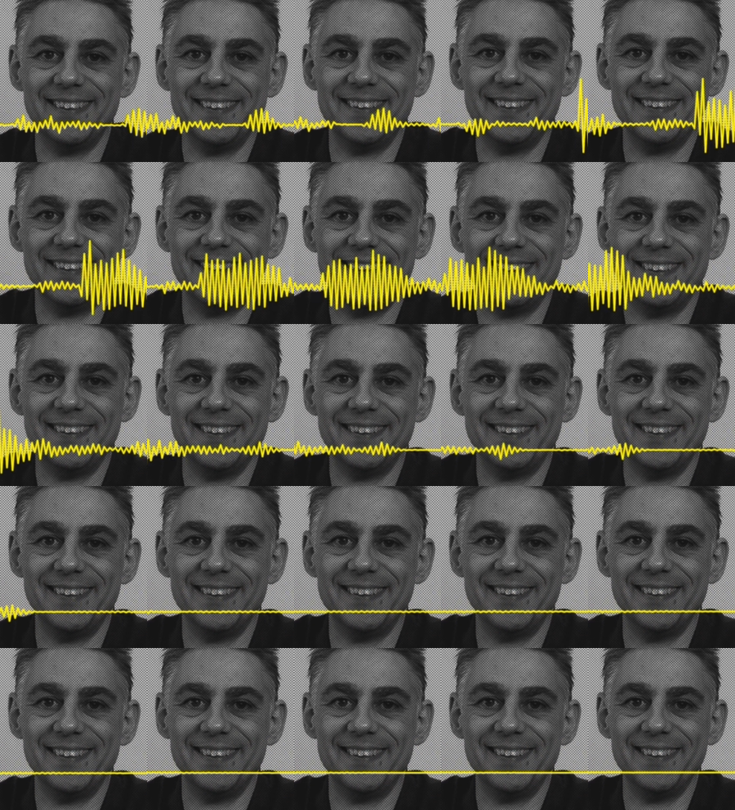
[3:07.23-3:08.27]
because
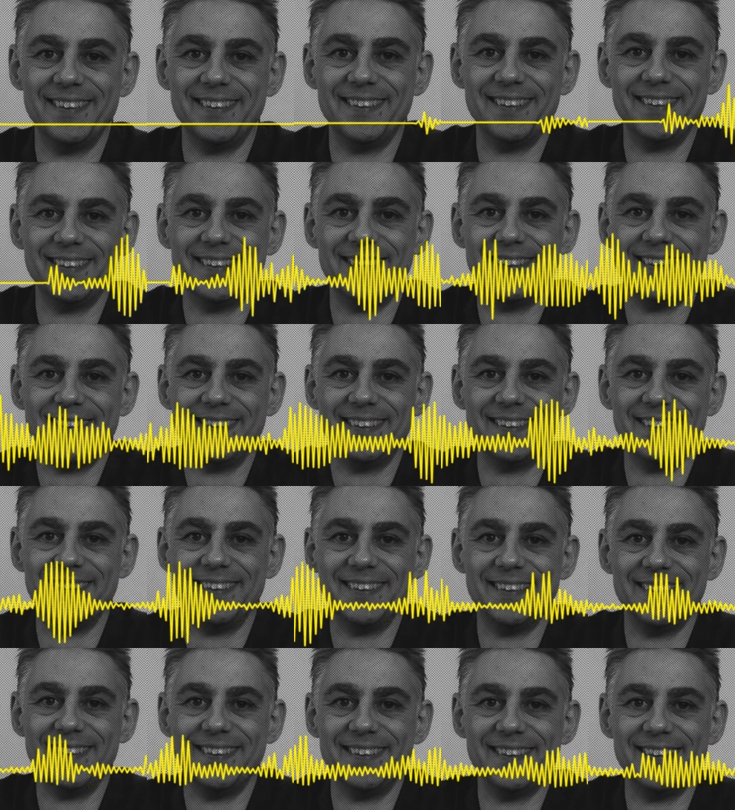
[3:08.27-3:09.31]
I'm so
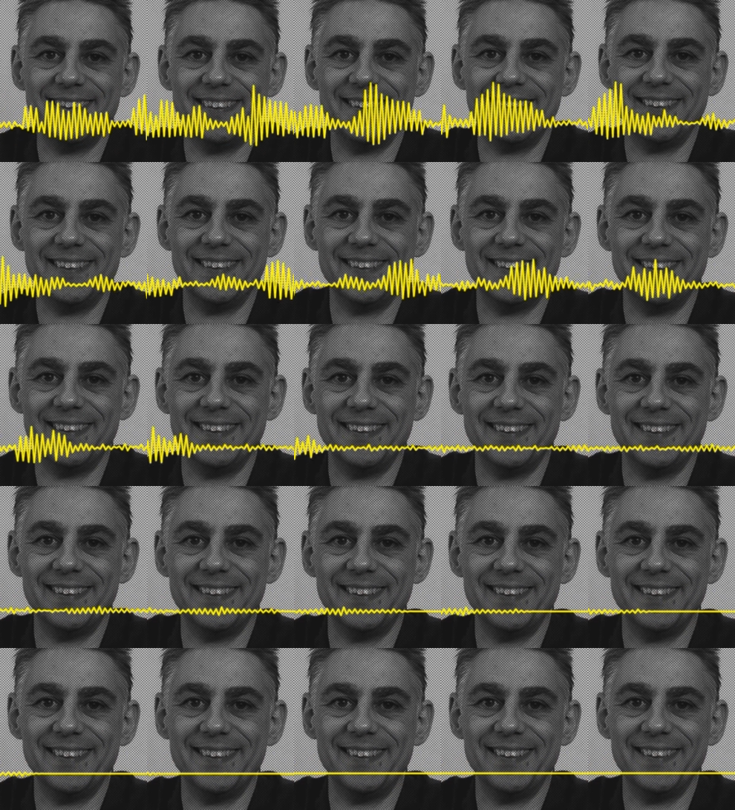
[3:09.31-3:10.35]
passionate about the
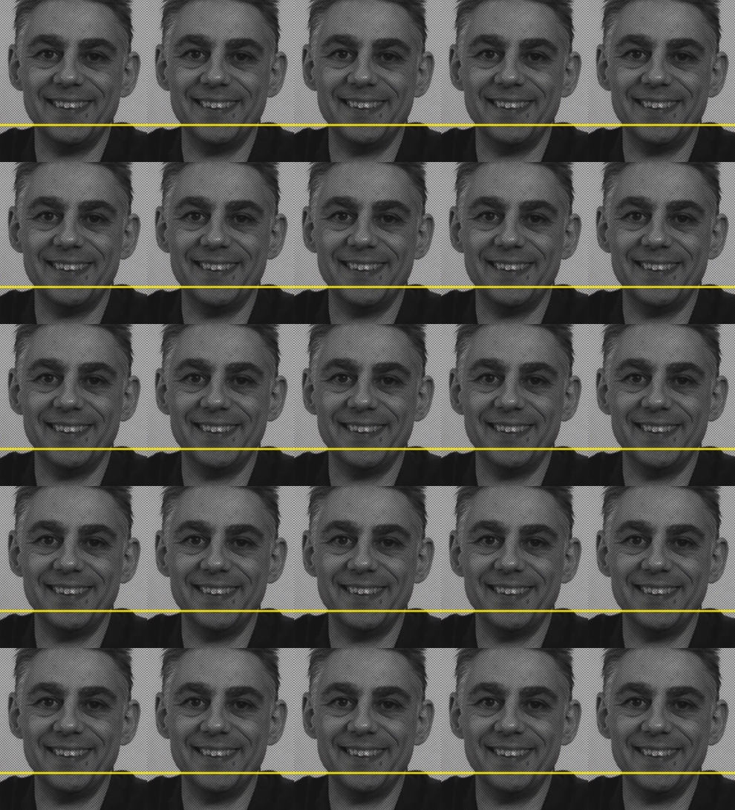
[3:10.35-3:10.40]
games.